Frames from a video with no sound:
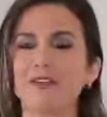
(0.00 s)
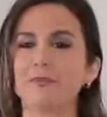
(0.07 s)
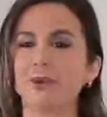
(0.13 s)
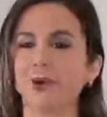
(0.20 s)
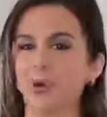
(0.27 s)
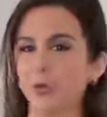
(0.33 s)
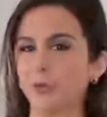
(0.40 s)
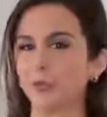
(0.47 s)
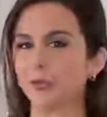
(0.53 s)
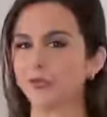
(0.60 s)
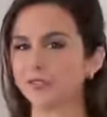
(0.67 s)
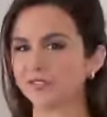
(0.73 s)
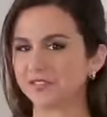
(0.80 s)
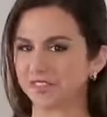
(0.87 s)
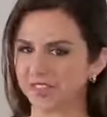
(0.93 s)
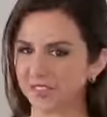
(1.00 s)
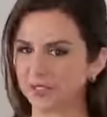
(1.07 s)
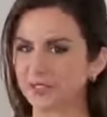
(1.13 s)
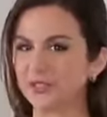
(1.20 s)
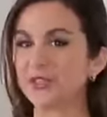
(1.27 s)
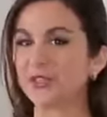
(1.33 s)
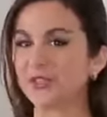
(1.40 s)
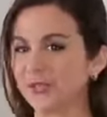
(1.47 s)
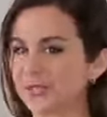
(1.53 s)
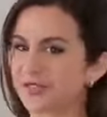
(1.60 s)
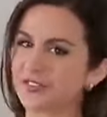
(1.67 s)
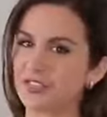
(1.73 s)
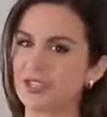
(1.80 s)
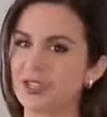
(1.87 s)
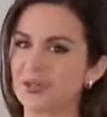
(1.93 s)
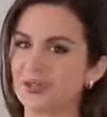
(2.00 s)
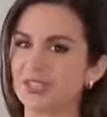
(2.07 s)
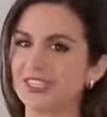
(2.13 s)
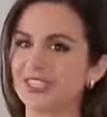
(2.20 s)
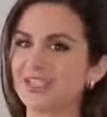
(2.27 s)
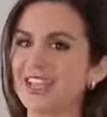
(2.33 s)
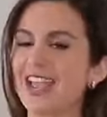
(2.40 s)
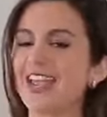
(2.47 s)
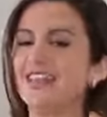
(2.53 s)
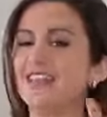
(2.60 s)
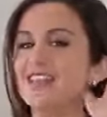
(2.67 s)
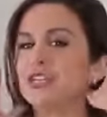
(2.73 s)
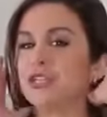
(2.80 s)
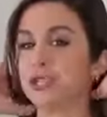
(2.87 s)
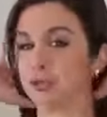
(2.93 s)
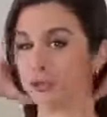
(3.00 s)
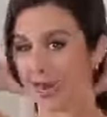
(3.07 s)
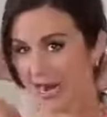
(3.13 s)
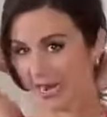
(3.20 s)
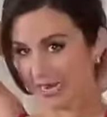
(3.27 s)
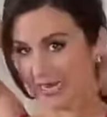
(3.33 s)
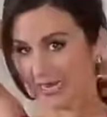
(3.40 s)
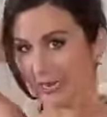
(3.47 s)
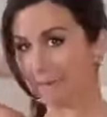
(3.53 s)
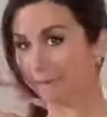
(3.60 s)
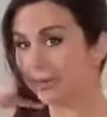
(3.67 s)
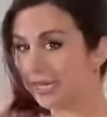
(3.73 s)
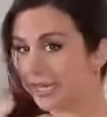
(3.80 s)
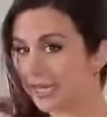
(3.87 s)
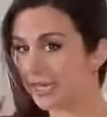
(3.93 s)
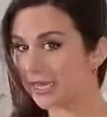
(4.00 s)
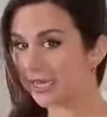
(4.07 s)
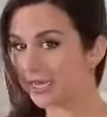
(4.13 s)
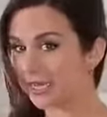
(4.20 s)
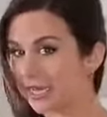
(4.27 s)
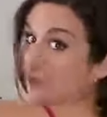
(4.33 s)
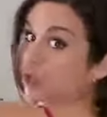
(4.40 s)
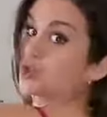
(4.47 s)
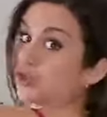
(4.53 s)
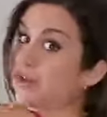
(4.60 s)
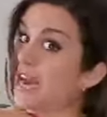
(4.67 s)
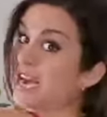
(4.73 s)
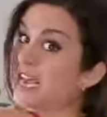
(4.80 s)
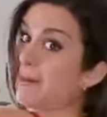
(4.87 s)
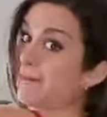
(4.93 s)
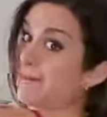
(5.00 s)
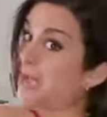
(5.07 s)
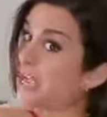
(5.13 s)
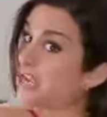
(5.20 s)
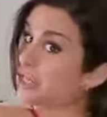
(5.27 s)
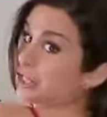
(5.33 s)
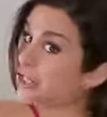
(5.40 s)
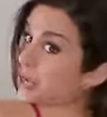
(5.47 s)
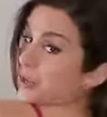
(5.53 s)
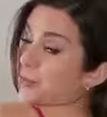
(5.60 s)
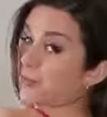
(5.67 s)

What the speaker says: the purple Vital loose fit shorts and the dragon pink training bandeau